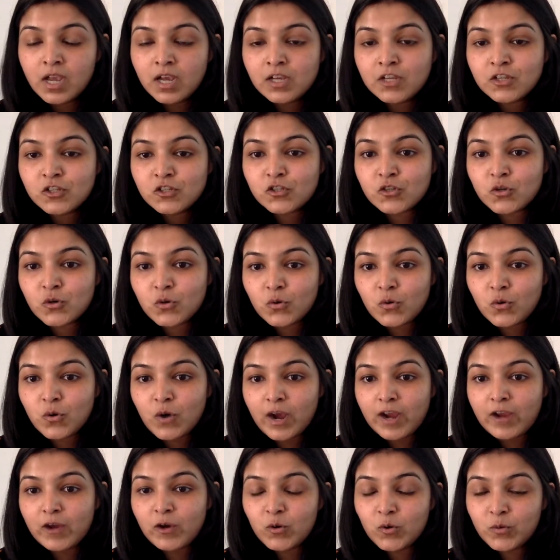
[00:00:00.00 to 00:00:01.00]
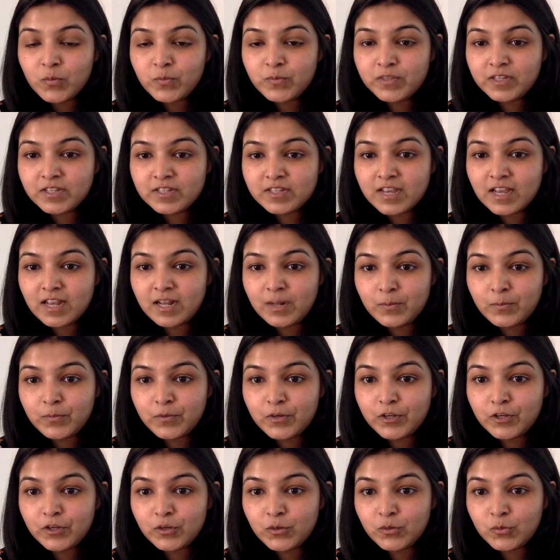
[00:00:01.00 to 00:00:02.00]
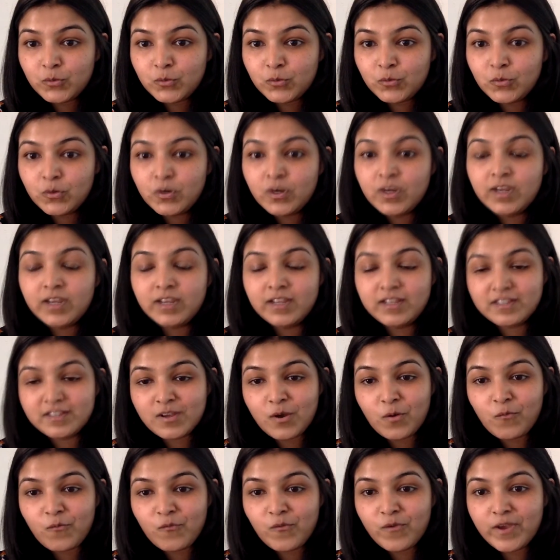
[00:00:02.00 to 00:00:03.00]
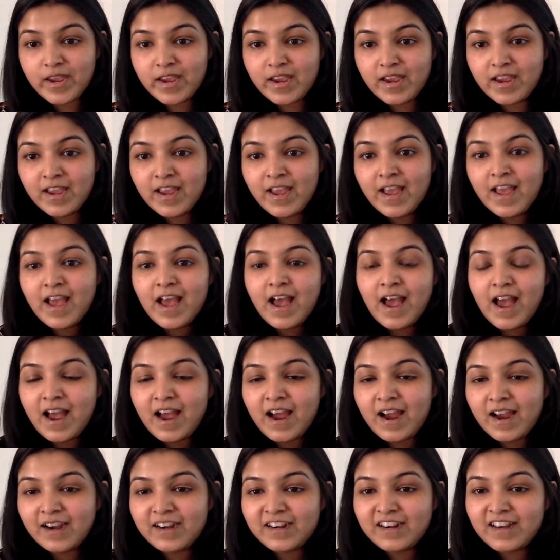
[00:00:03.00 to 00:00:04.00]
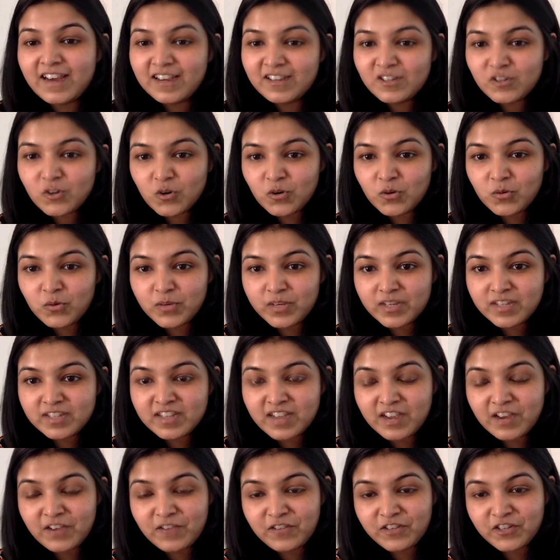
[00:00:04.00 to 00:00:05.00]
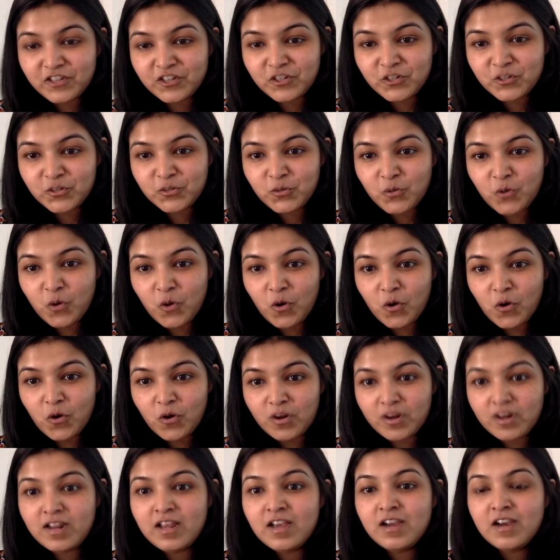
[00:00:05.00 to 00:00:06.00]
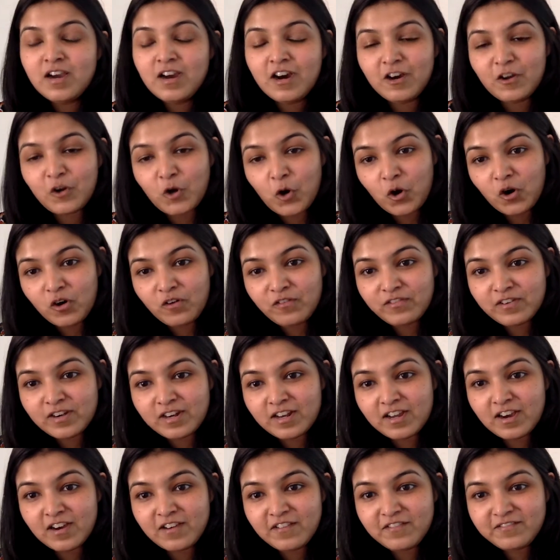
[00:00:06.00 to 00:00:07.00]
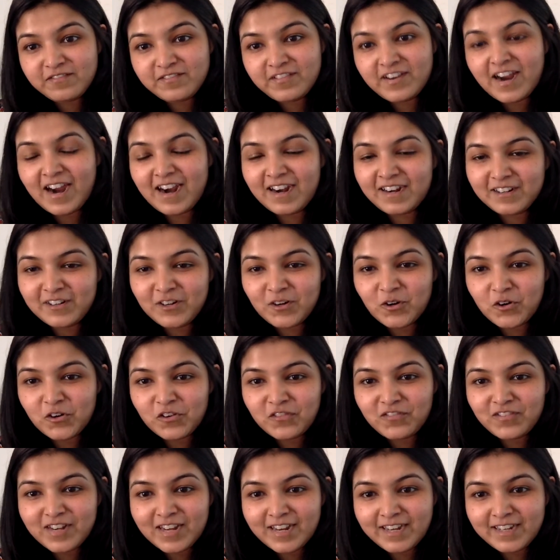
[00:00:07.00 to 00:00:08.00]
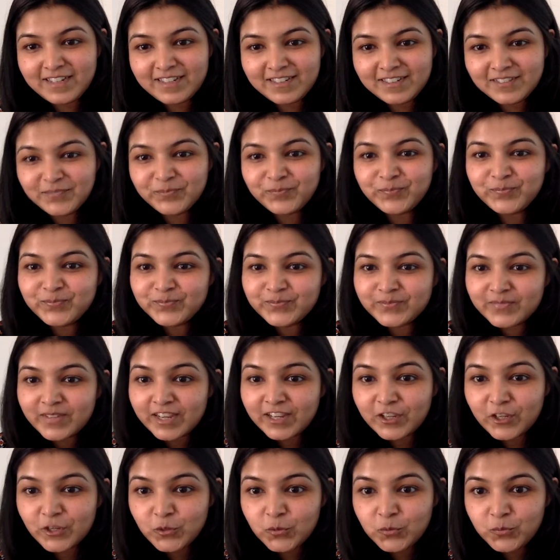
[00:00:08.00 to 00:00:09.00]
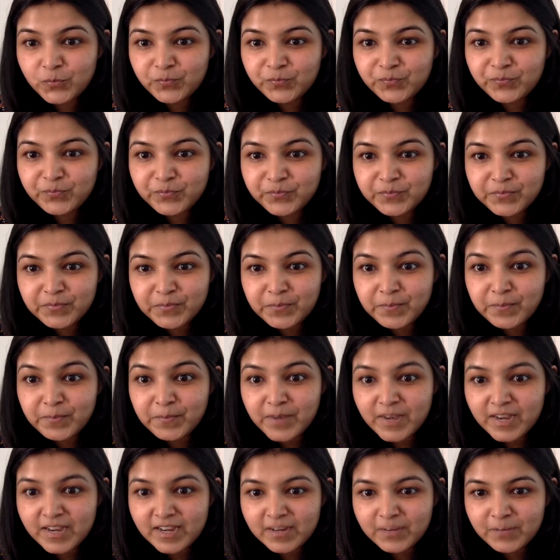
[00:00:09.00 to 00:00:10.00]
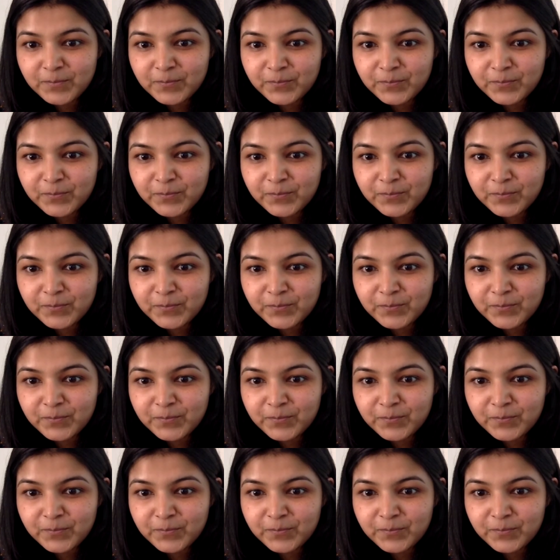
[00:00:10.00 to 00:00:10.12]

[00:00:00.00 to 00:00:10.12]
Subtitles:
So, I hope this helped you in some way, and as always, I wish you all a lot of love and a lot of light. Thank you. Bye.